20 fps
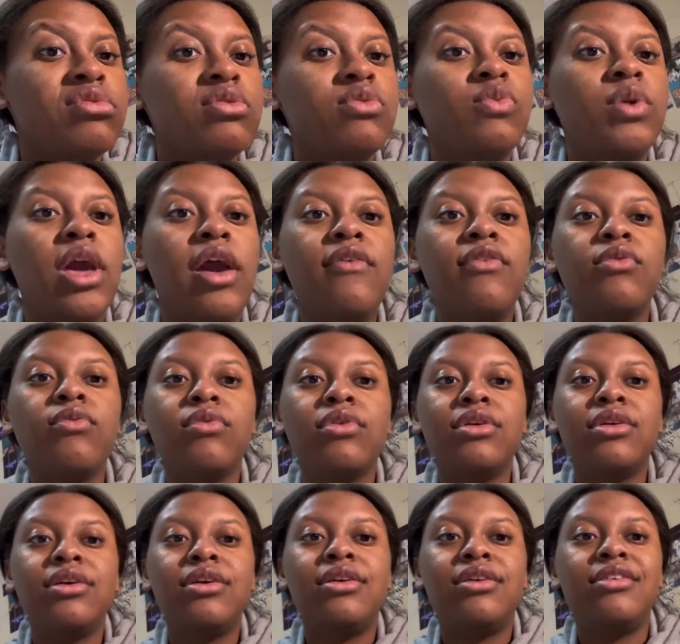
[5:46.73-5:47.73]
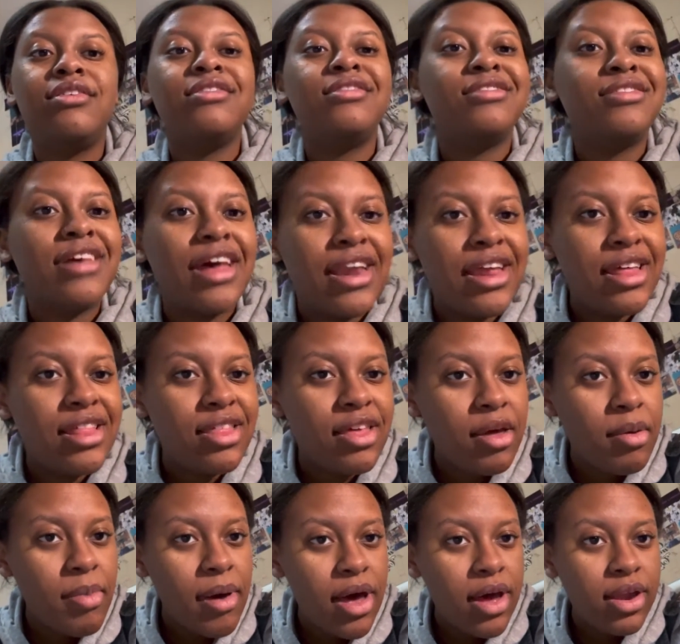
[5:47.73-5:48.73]
we haven't really said anything
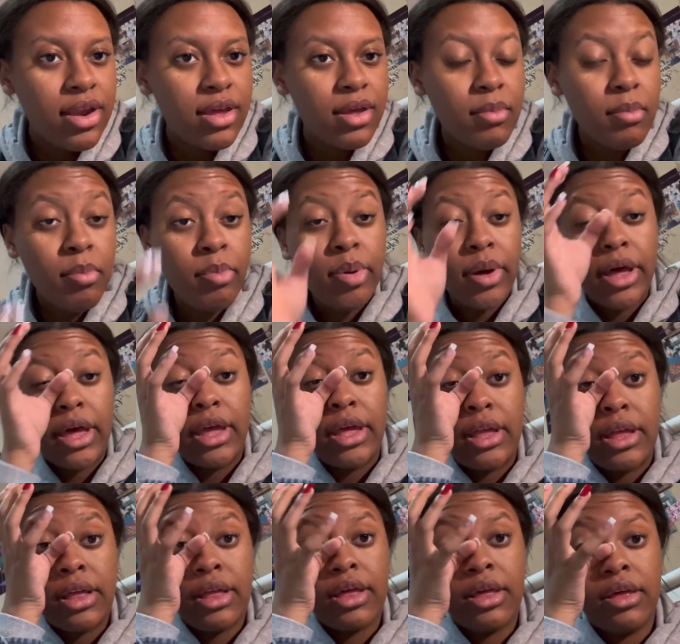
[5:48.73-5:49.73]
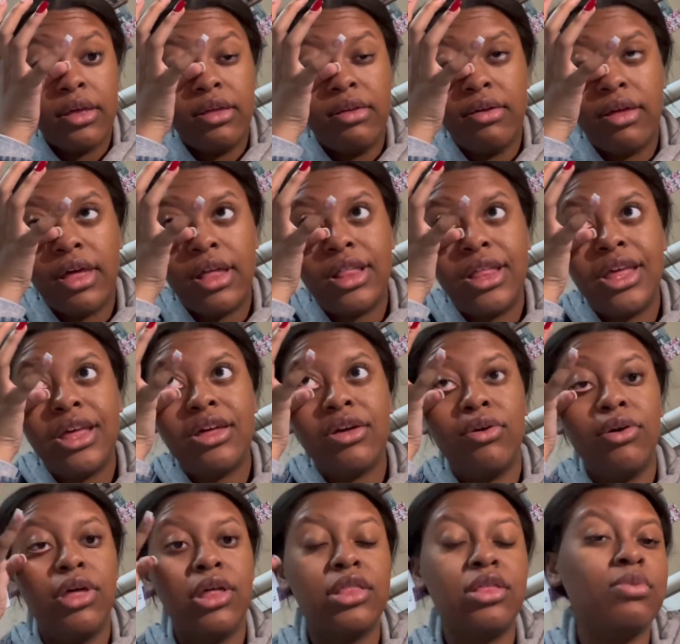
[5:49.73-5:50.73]
about it, but uh, I think I'll
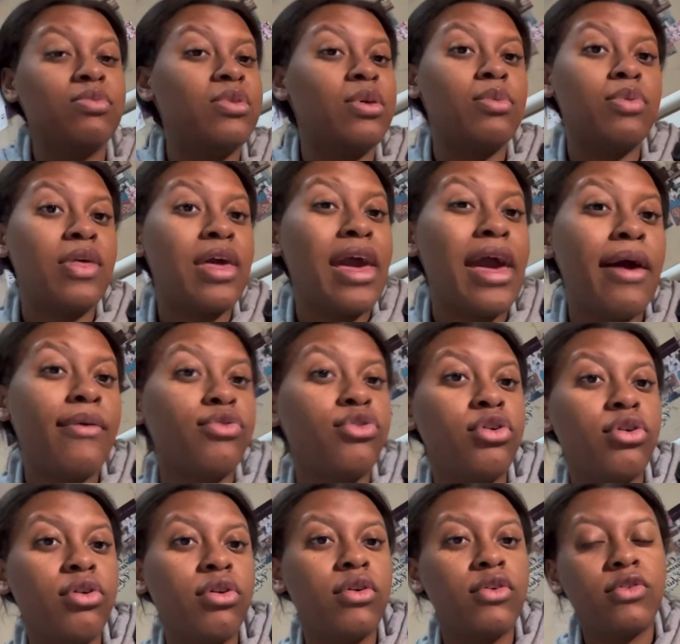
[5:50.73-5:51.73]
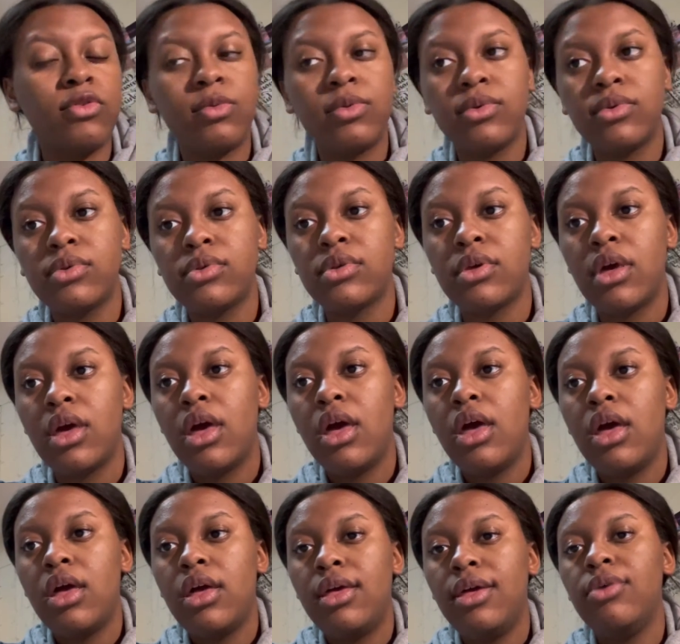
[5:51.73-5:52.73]
get them something after Christmas.
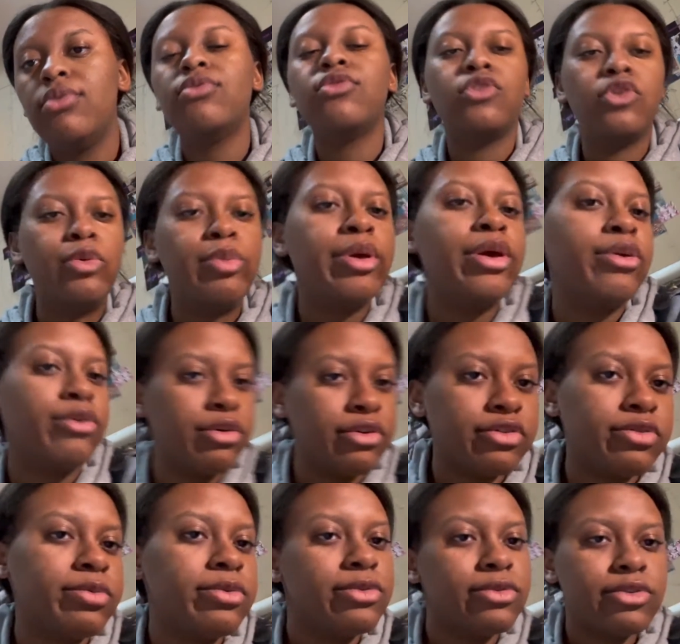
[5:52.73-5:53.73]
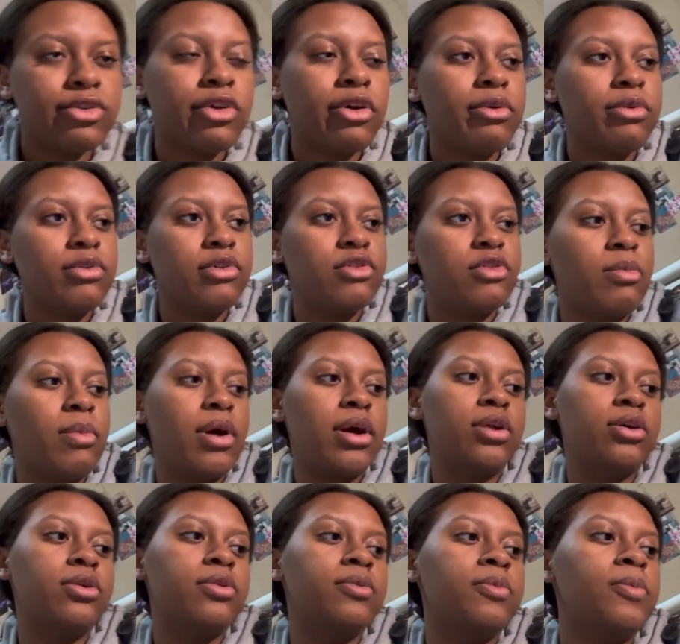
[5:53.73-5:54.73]
It will still be Christmas, so it doesn't
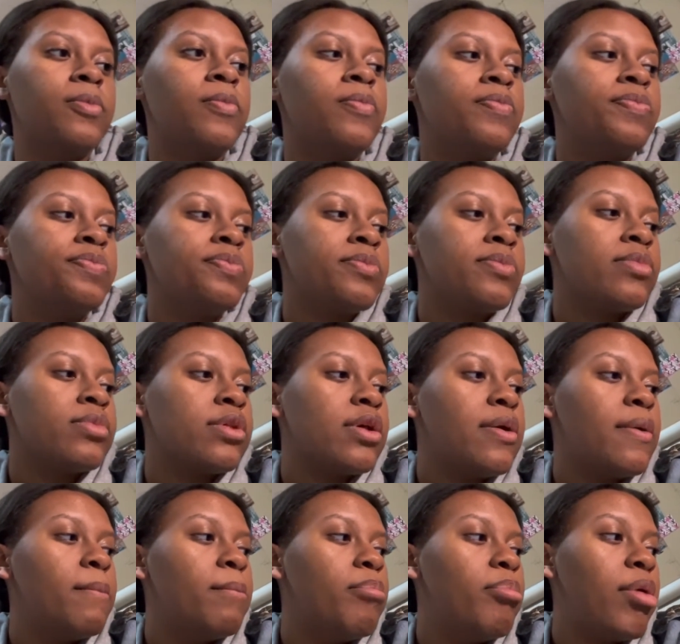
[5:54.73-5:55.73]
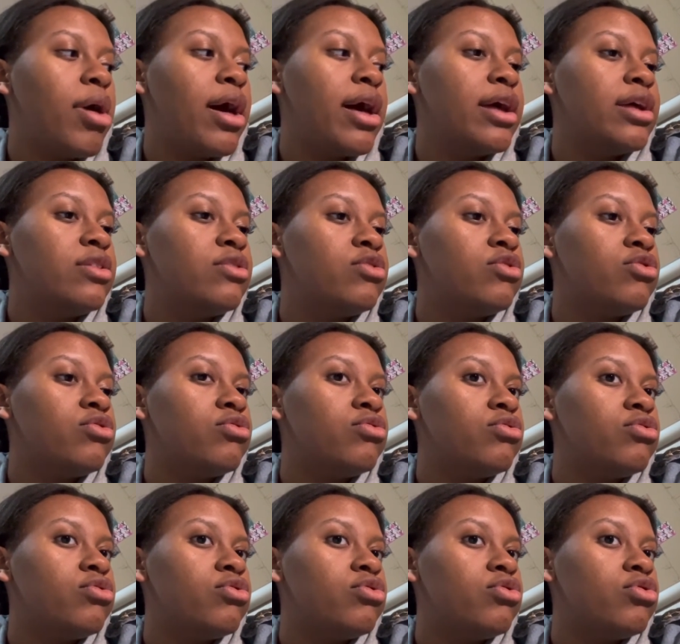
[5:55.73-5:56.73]
matter. But
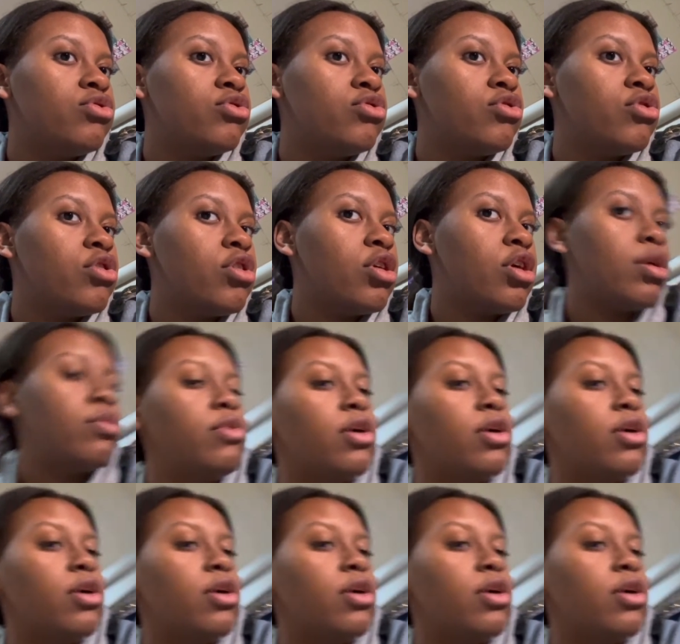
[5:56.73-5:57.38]
I'm